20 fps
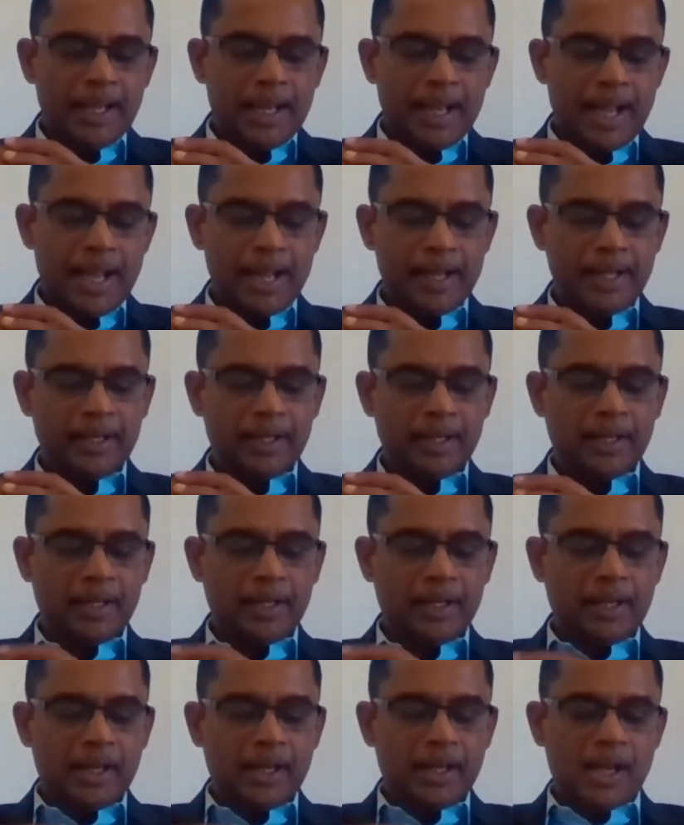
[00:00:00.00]
And
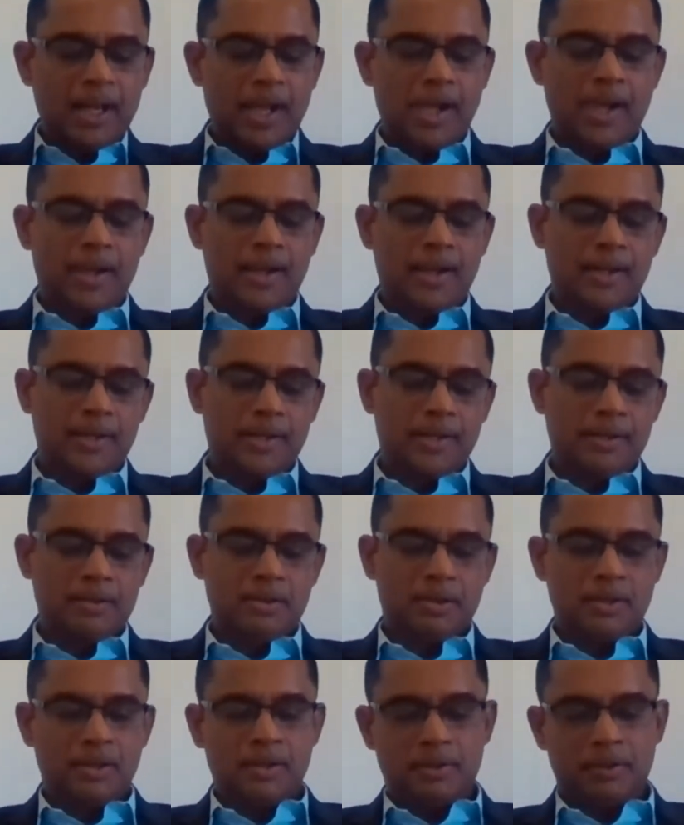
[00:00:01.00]
uh,
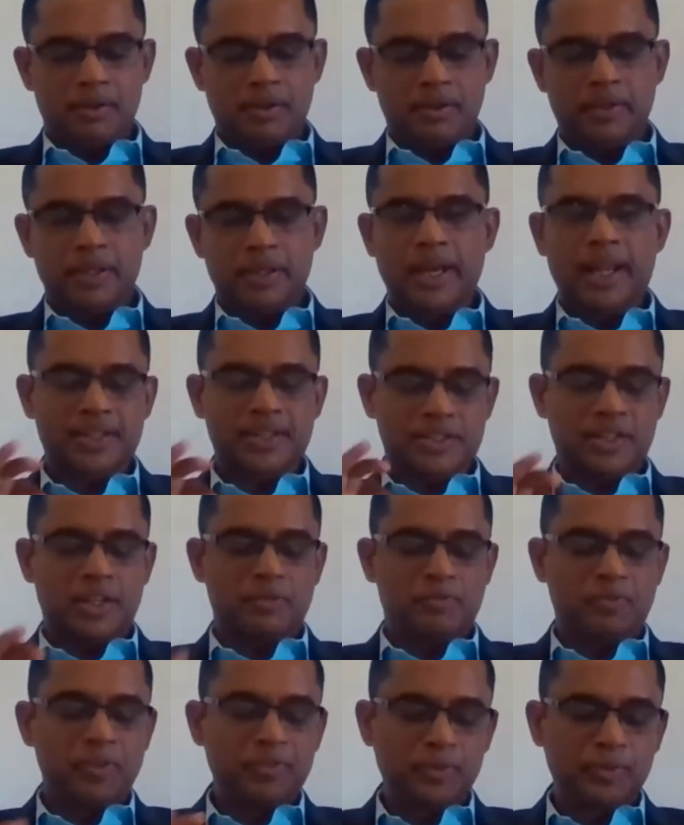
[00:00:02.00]
the next, the
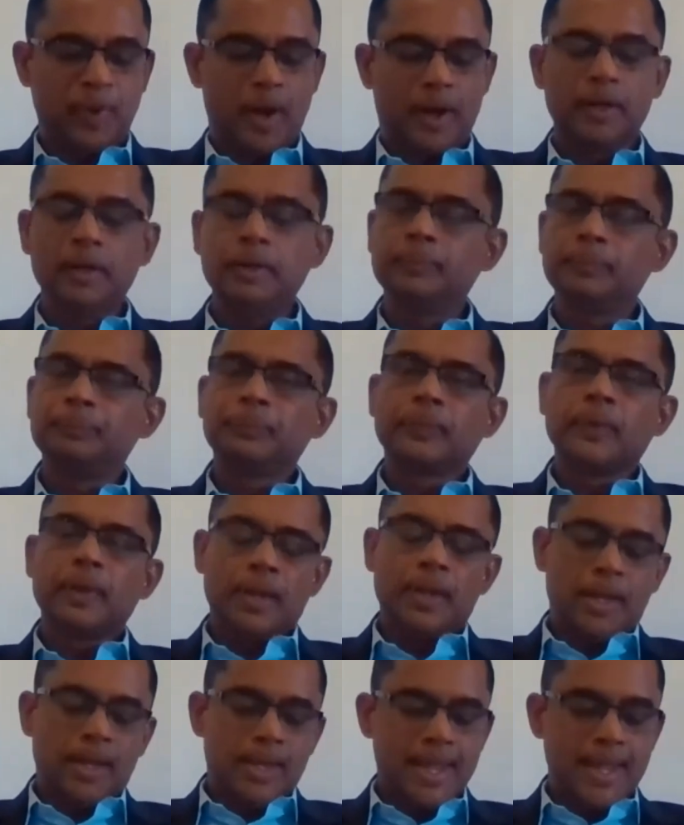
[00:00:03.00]
fifth one
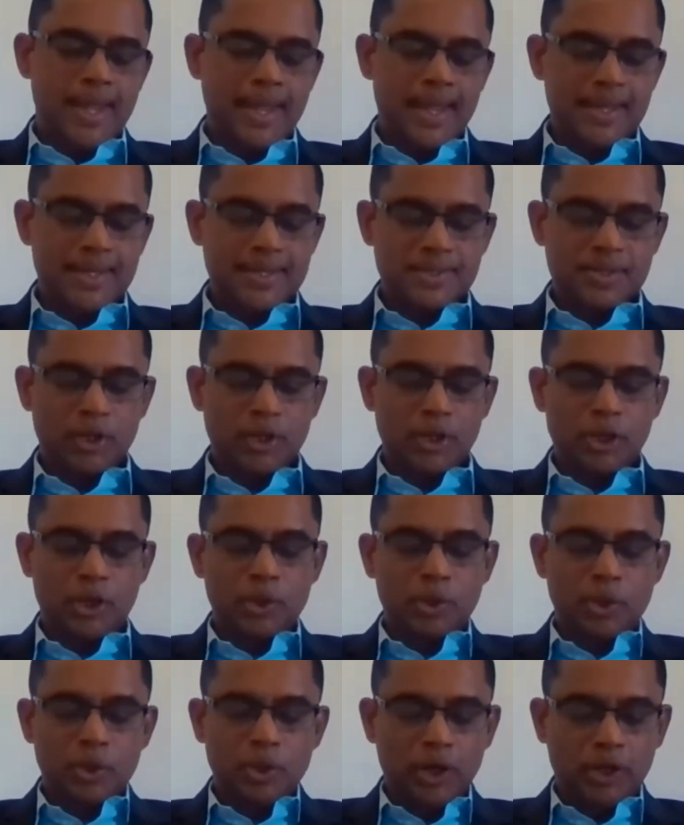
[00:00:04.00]
is
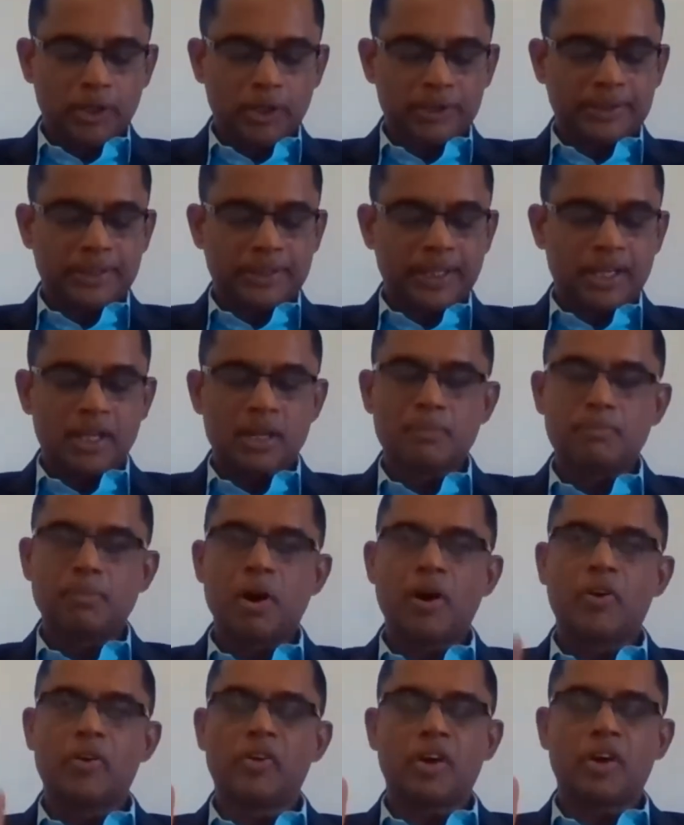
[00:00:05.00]
do not think
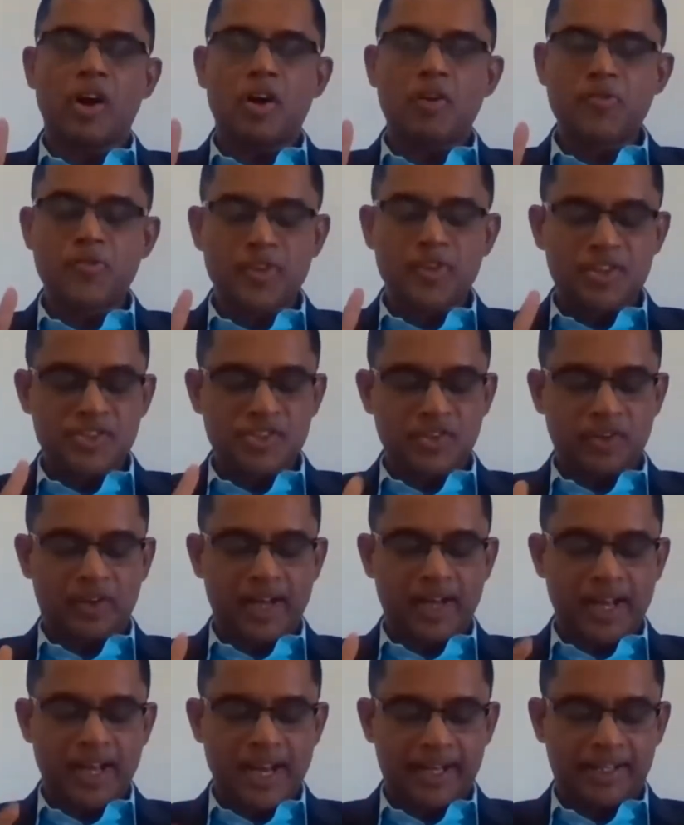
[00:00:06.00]
about office
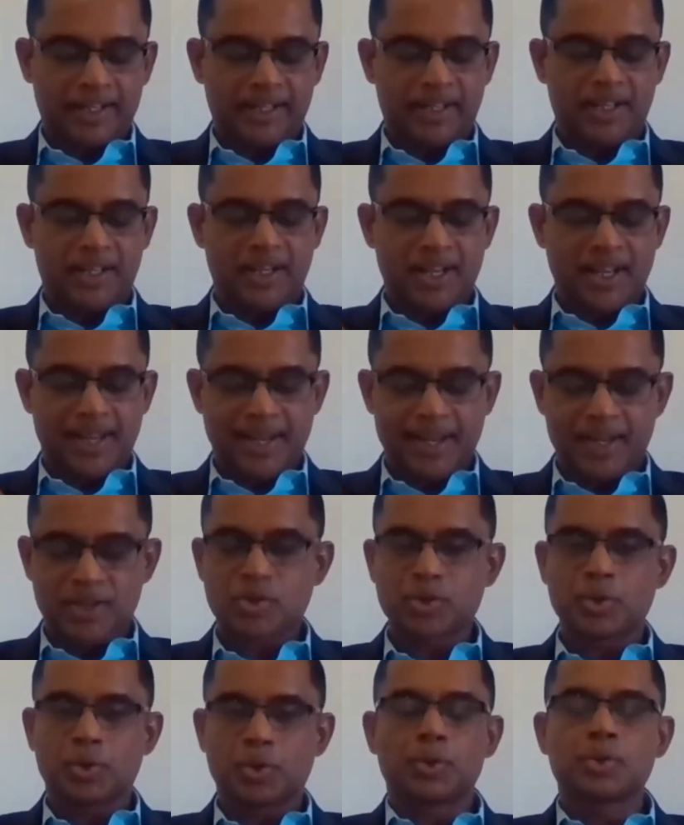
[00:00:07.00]
related
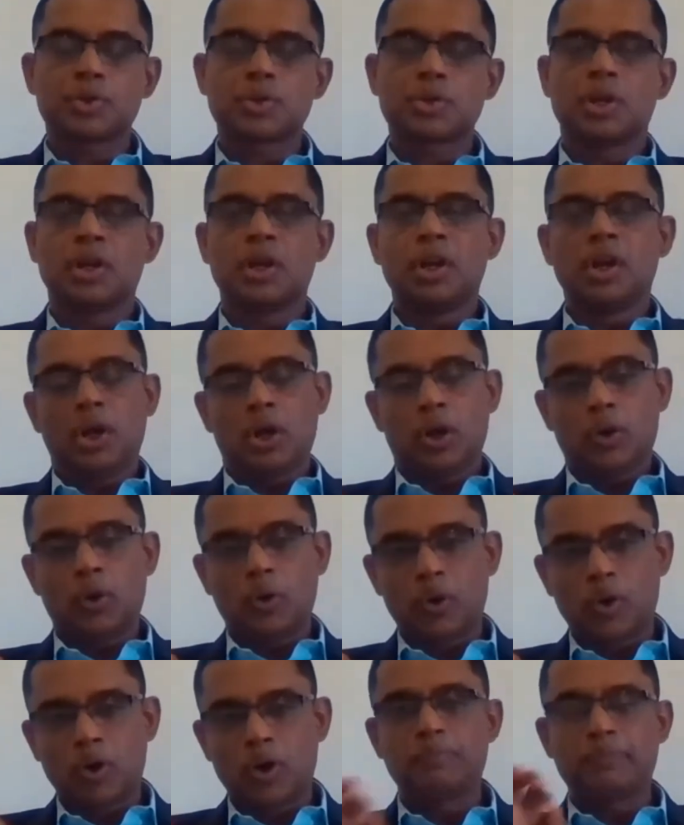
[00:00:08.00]
issues
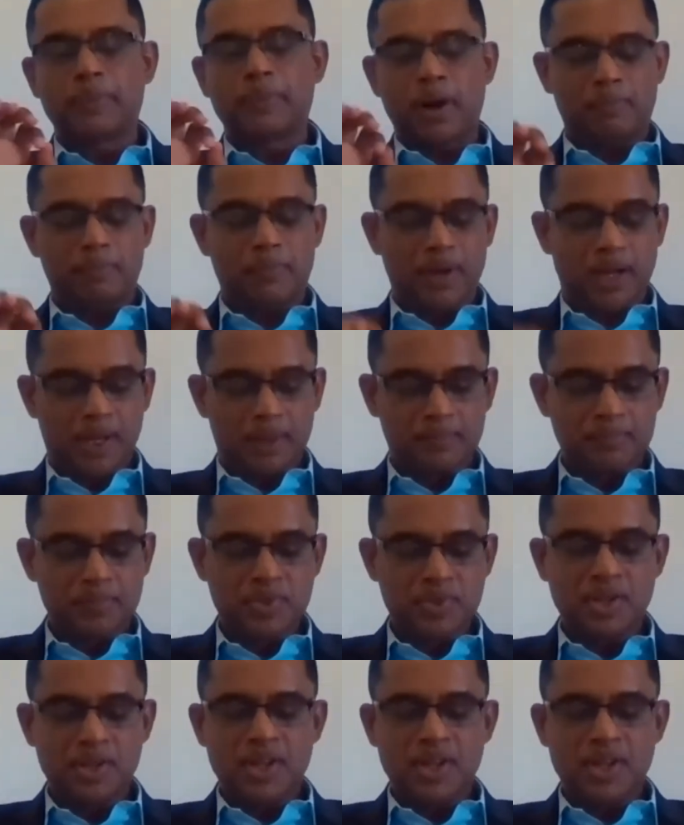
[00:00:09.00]
or problems